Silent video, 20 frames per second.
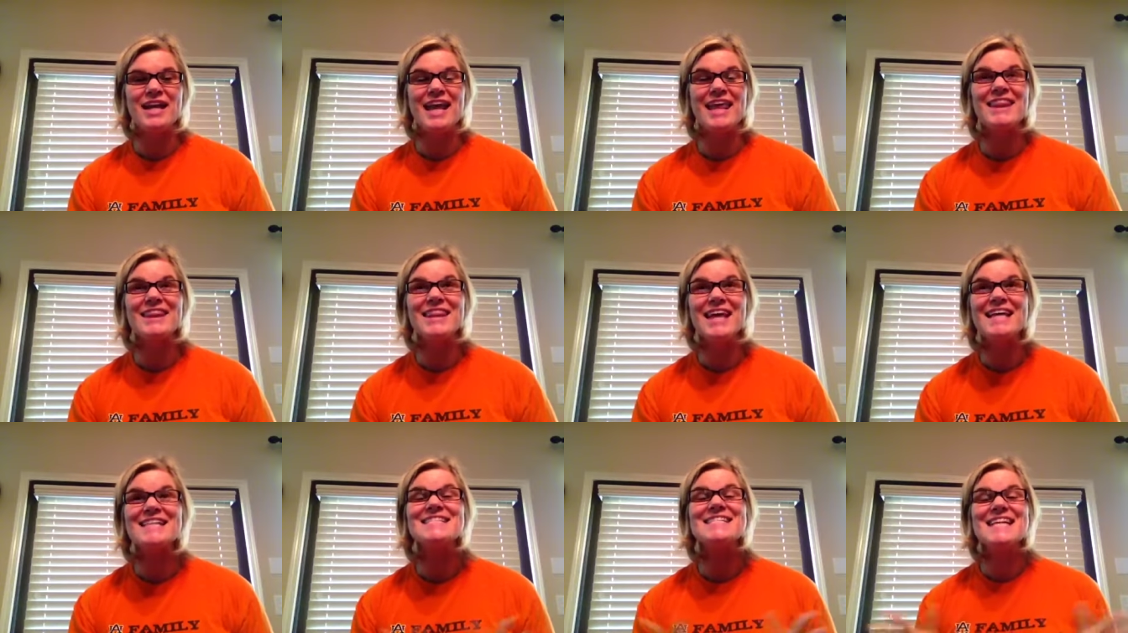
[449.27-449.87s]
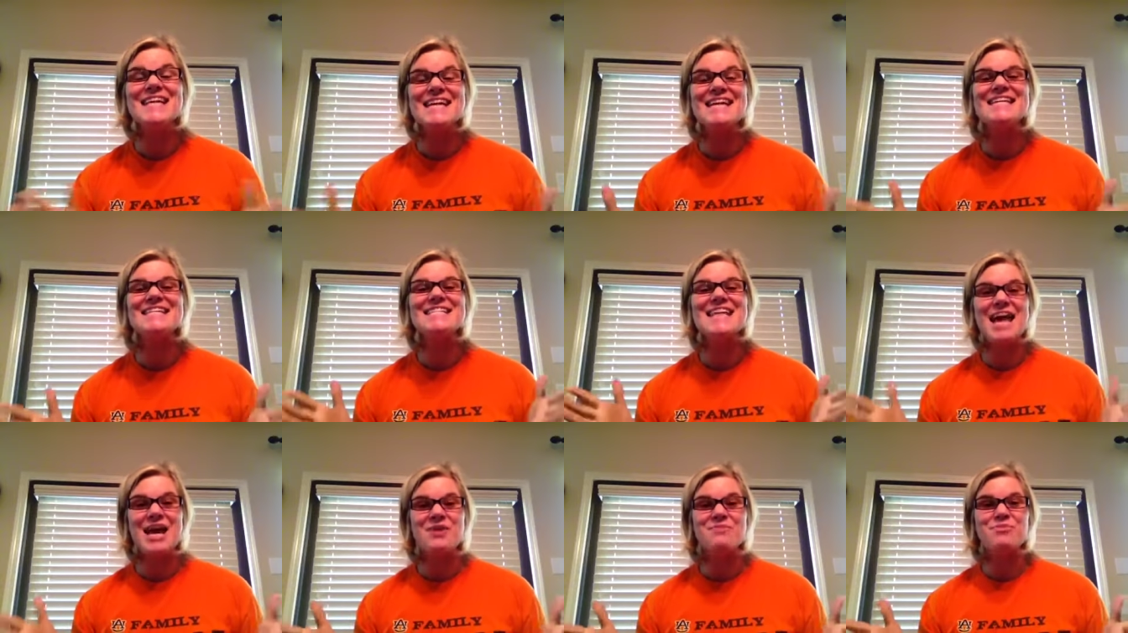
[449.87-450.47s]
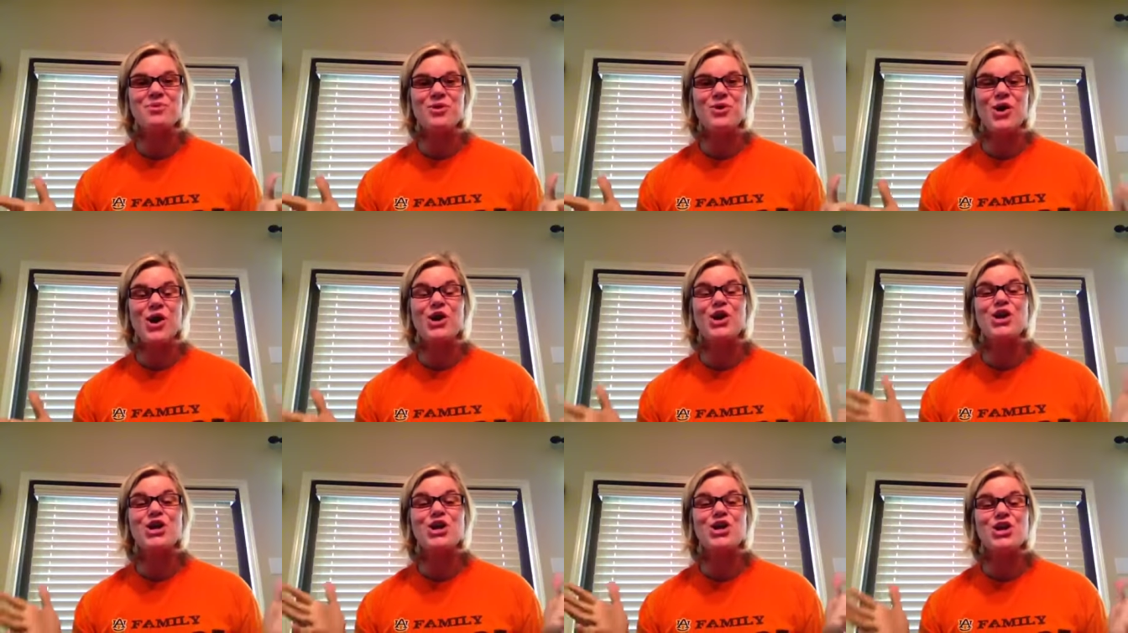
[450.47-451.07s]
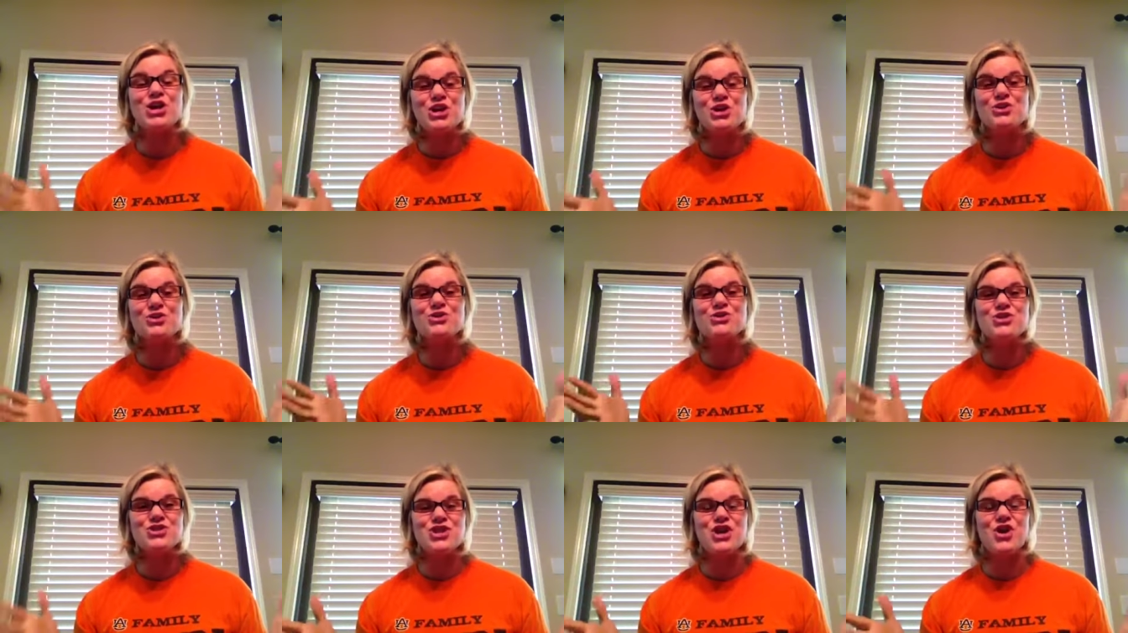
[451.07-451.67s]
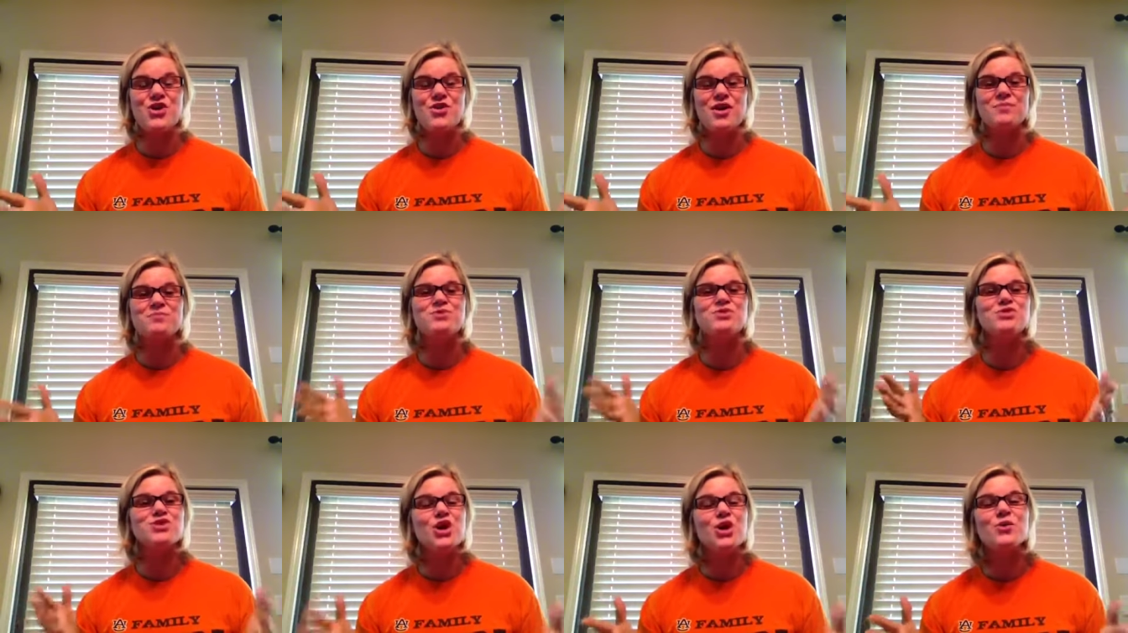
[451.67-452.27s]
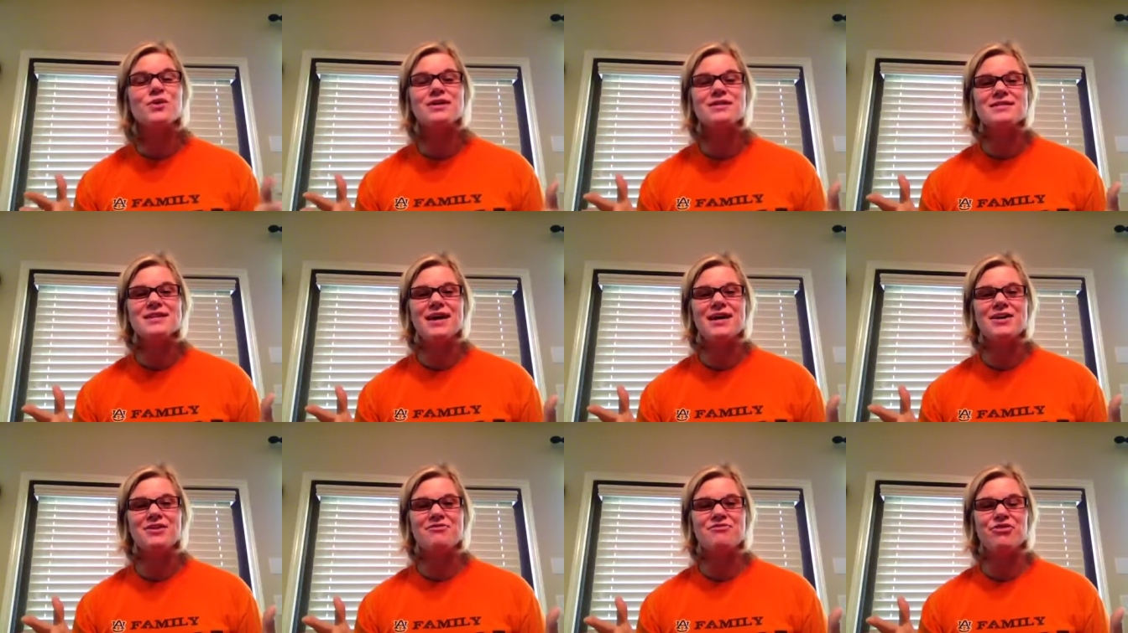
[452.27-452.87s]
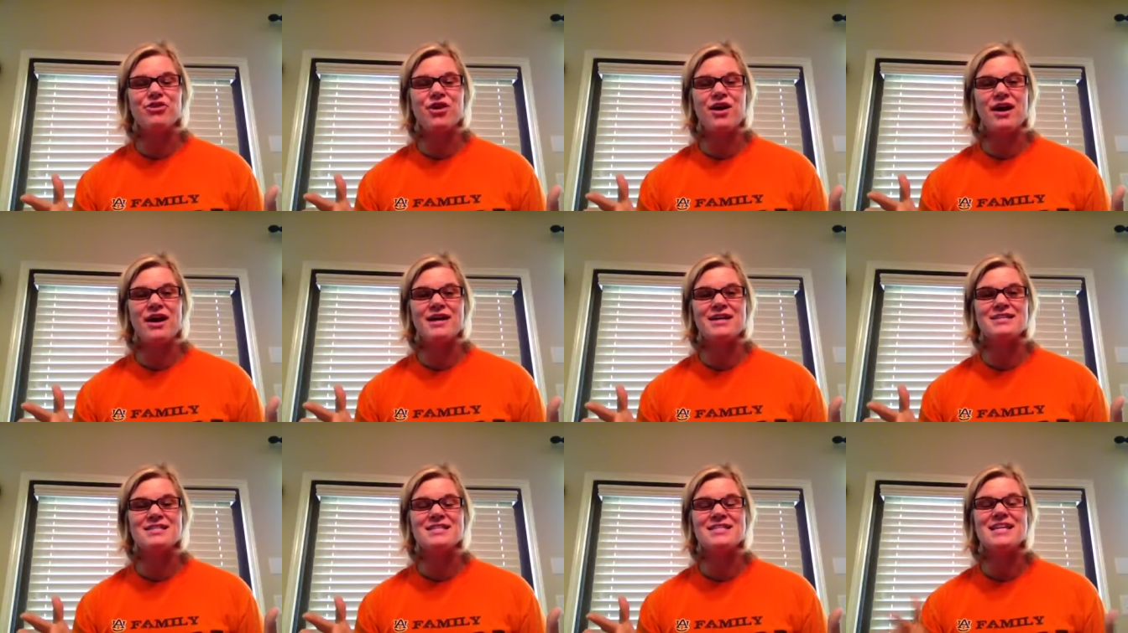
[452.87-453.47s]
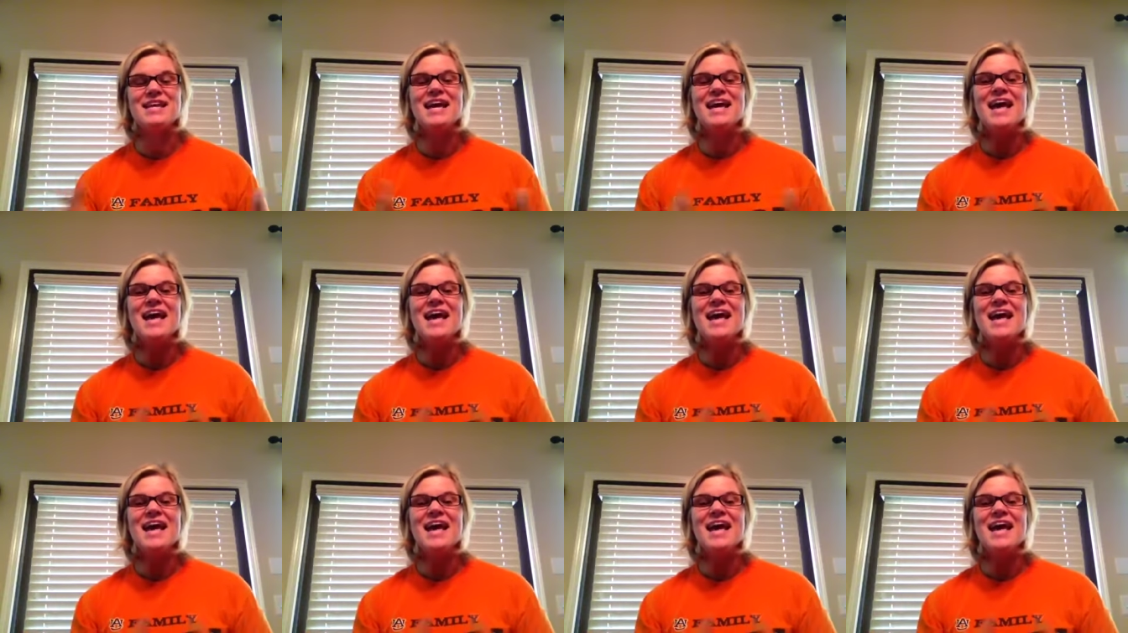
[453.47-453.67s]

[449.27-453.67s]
And let's end April on a huge note. I'm so excited for us.